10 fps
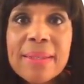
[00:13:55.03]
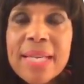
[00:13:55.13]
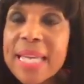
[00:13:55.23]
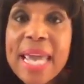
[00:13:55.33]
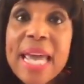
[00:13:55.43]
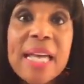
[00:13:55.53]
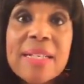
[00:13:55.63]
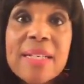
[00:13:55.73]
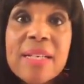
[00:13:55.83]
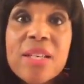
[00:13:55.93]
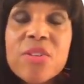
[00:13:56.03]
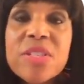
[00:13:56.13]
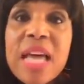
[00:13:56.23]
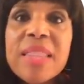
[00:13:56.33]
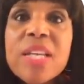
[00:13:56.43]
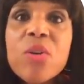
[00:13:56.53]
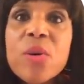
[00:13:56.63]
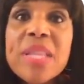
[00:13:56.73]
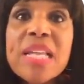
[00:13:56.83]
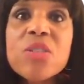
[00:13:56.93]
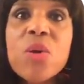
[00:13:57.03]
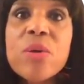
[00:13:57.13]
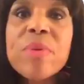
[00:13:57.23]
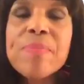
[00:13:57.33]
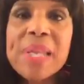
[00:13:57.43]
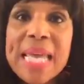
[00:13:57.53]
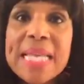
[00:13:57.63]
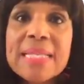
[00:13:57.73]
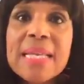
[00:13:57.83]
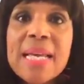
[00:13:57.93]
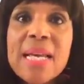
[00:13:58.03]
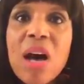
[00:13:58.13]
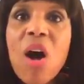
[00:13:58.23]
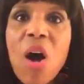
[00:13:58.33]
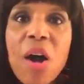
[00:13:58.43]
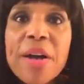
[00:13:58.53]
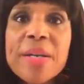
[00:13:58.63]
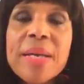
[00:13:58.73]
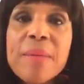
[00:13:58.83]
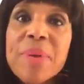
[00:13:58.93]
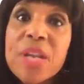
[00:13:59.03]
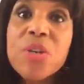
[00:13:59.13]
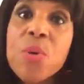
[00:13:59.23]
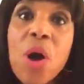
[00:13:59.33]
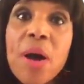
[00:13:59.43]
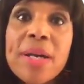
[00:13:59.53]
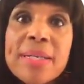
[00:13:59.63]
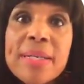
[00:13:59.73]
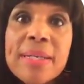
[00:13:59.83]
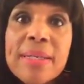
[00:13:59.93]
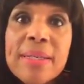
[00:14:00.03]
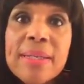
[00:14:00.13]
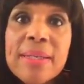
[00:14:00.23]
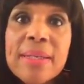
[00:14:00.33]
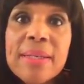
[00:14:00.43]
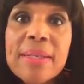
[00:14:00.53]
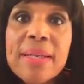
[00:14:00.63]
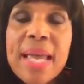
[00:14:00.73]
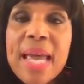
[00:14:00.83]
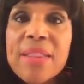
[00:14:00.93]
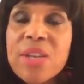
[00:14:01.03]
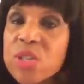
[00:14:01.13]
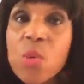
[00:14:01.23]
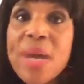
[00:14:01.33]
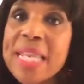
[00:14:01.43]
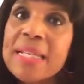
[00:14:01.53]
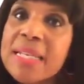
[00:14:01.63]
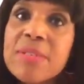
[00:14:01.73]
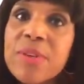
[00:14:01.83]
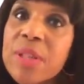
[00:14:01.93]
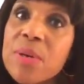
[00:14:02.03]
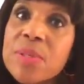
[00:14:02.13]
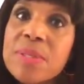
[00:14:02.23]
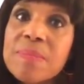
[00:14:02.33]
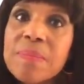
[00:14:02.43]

It can't. There's nothing that's going to replace a heart but a new heart. And there's a waiting list for those.